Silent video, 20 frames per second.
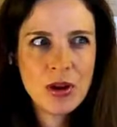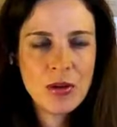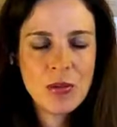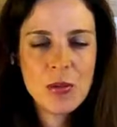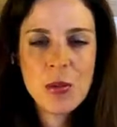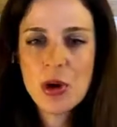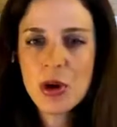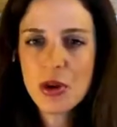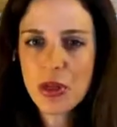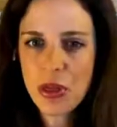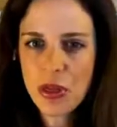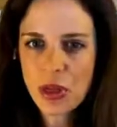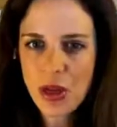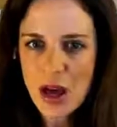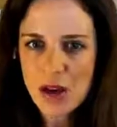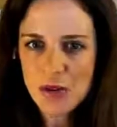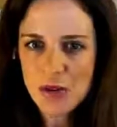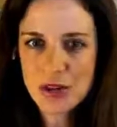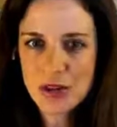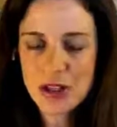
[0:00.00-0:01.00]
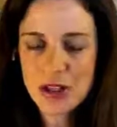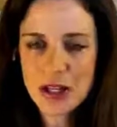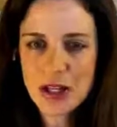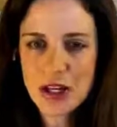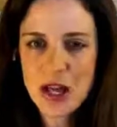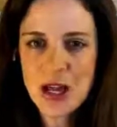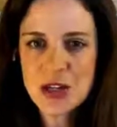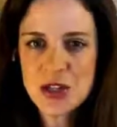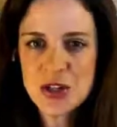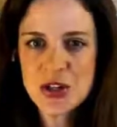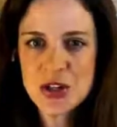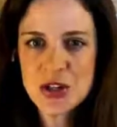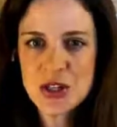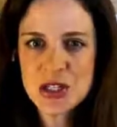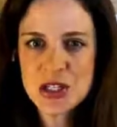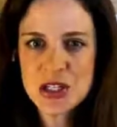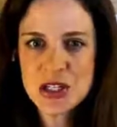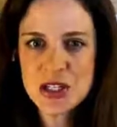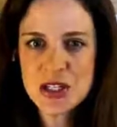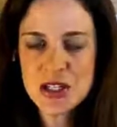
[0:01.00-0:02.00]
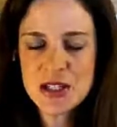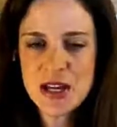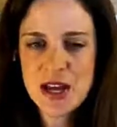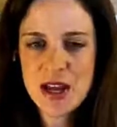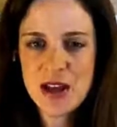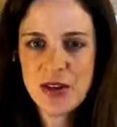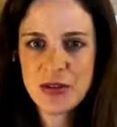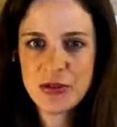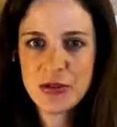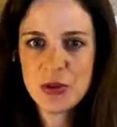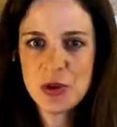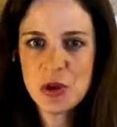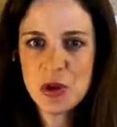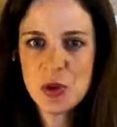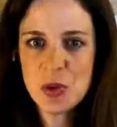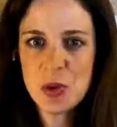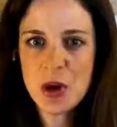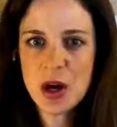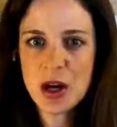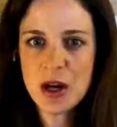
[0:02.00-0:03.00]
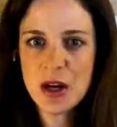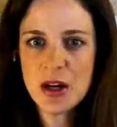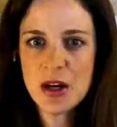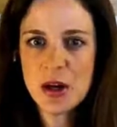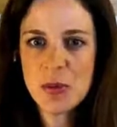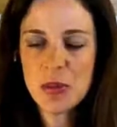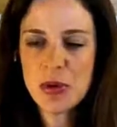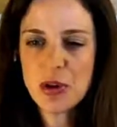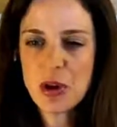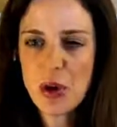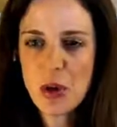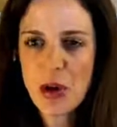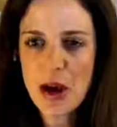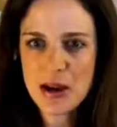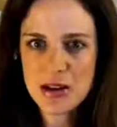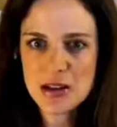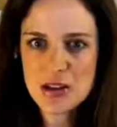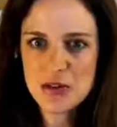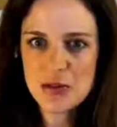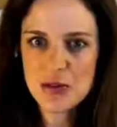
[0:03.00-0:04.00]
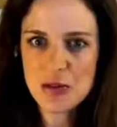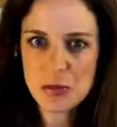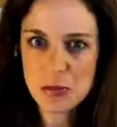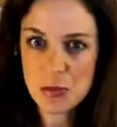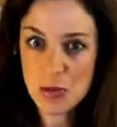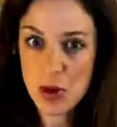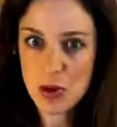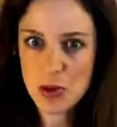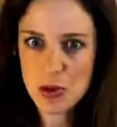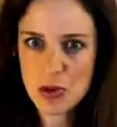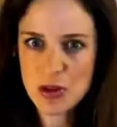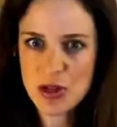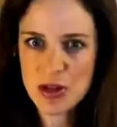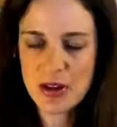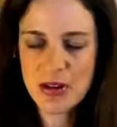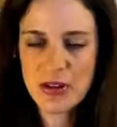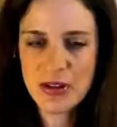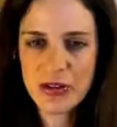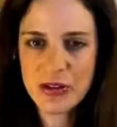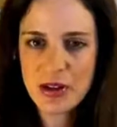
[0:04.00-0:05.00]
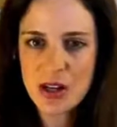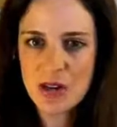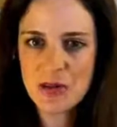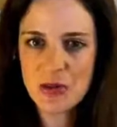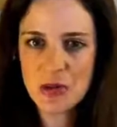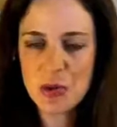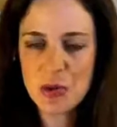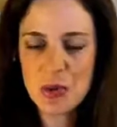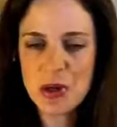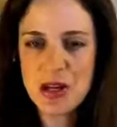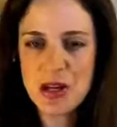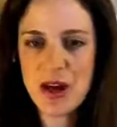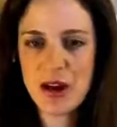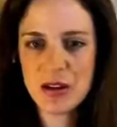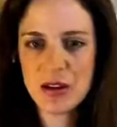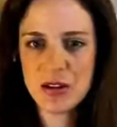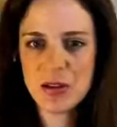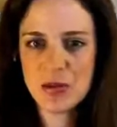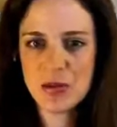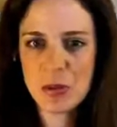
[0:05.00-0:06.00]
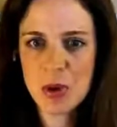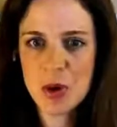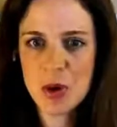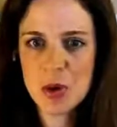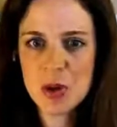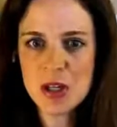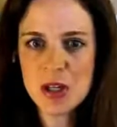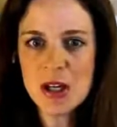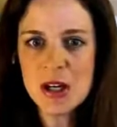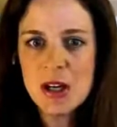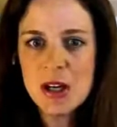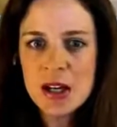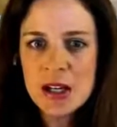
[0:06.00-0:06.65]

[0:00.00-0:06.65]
more thoughtfully enter into the day so you are in a proactive mode instead of a reactive mode.